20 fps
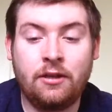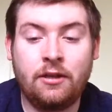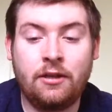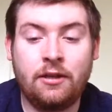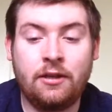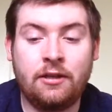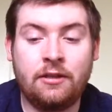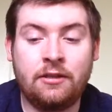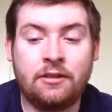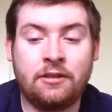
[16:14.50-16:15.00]

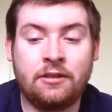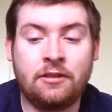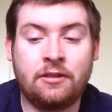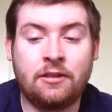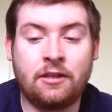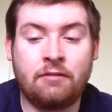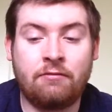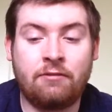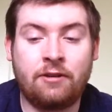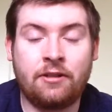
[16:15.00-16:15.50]
is
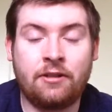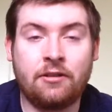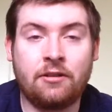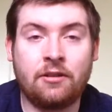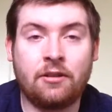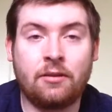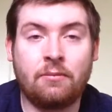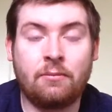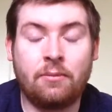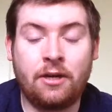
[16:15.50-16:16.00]
the,
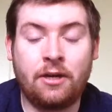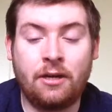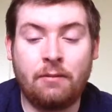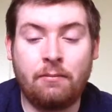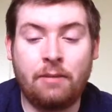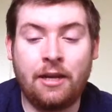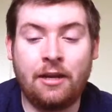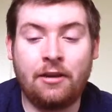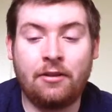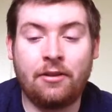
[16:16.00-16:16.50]
the Money in the
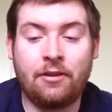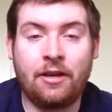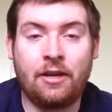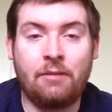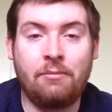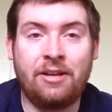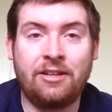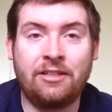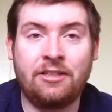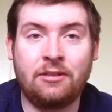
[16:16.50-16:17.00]
Bank ladder
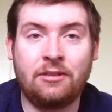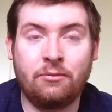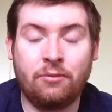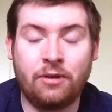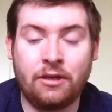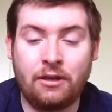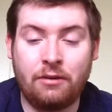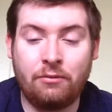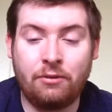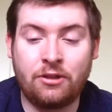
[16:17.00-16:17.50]
match,
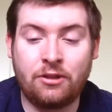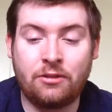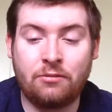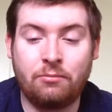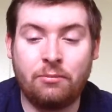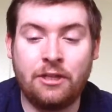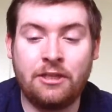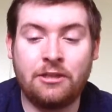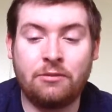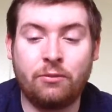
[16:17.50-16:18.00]
in which
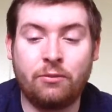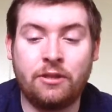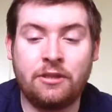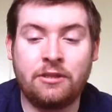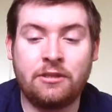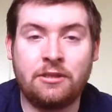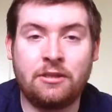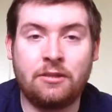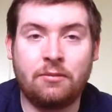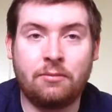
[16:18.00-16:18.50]
Miz
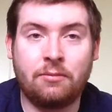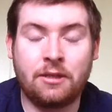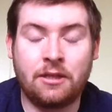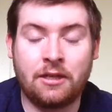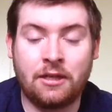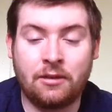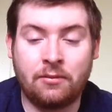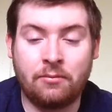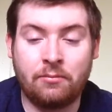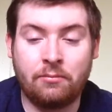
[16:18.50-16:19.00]
wins the, the
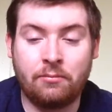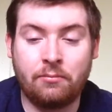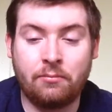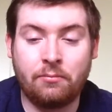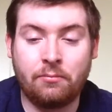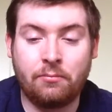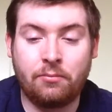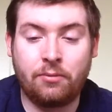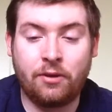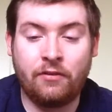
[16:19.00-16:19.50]
um,
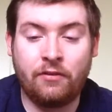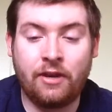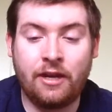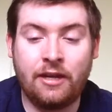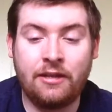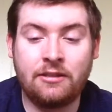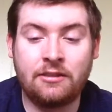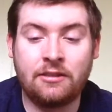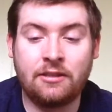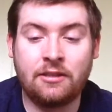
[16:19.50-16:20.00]

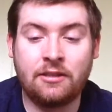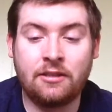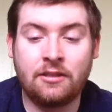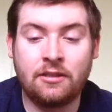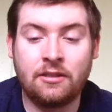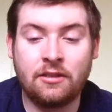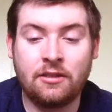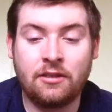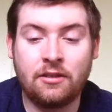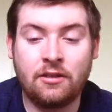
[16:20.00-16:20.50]
briefcase.
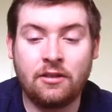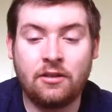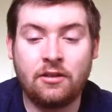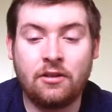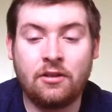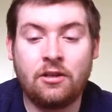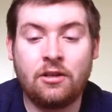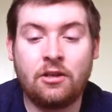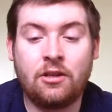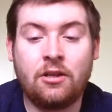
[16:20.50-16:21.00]

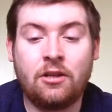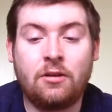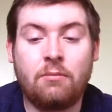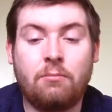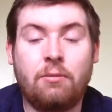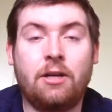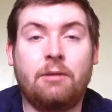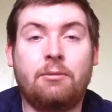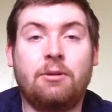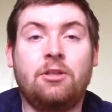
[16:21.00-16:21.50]
My
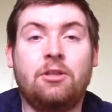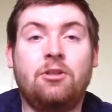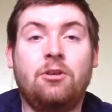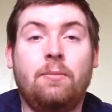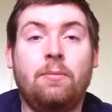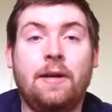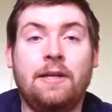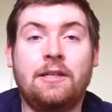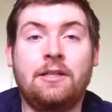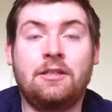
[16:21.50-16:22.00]
number two
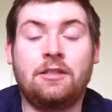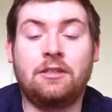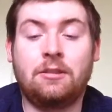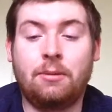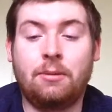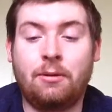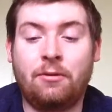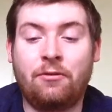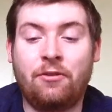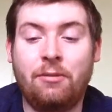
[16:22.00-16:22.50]
matches,
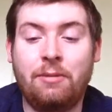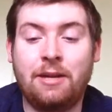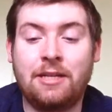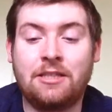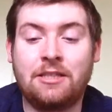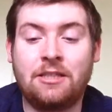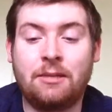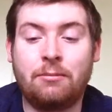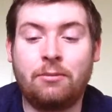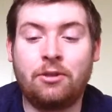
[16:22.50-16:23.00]
number three match
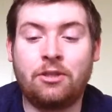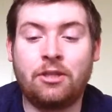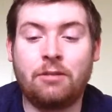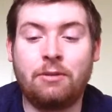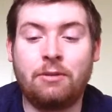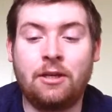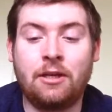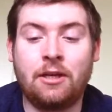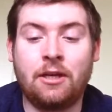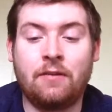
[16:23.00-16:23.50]
summer is
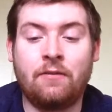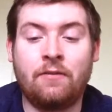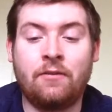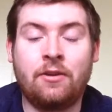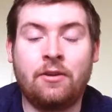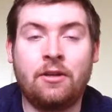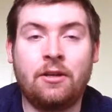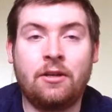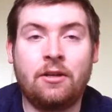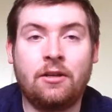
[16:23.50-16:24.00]
gonna be um,
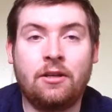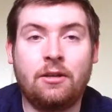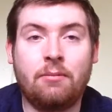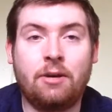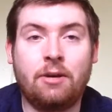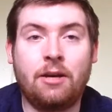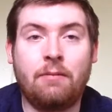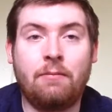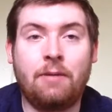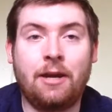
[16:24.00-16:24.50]
the
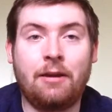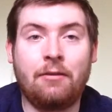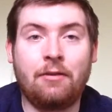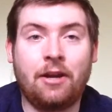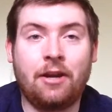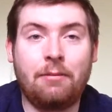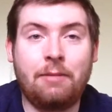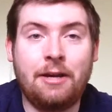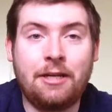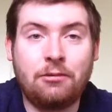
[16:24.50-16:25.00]
Money Bank
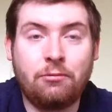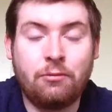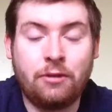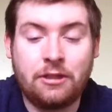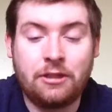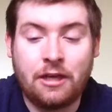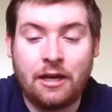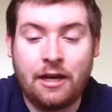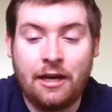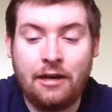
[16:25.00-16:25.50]
ladder match,
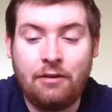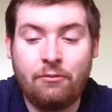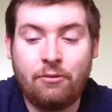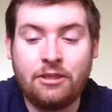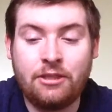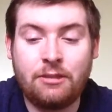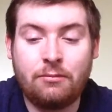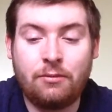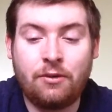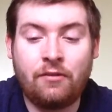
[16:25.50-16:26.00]
which Kane wins
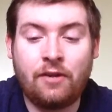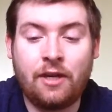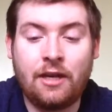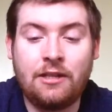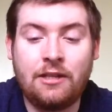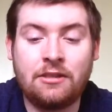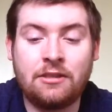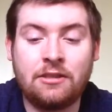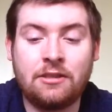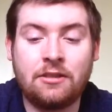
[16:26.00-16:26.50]
the
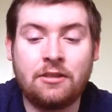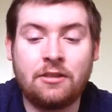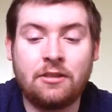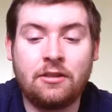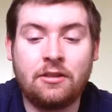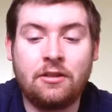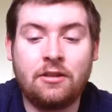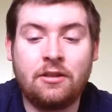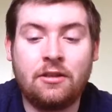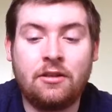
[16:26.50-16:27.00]
briefcase.
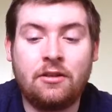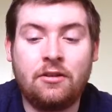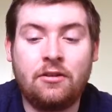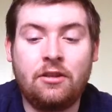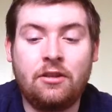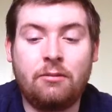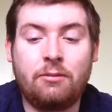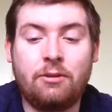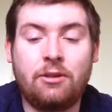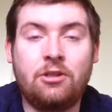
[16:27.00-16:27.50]

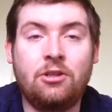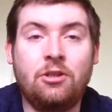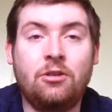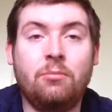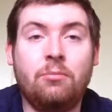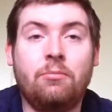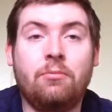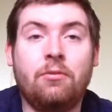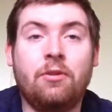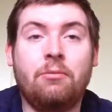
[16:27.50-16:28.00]
Number
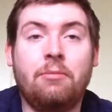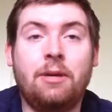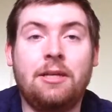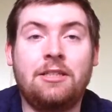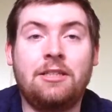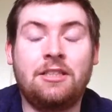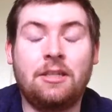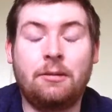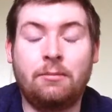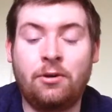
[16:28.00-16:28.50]
two match
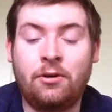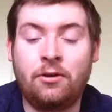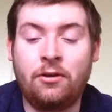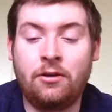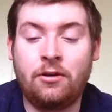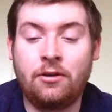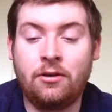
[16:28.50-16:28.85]
summer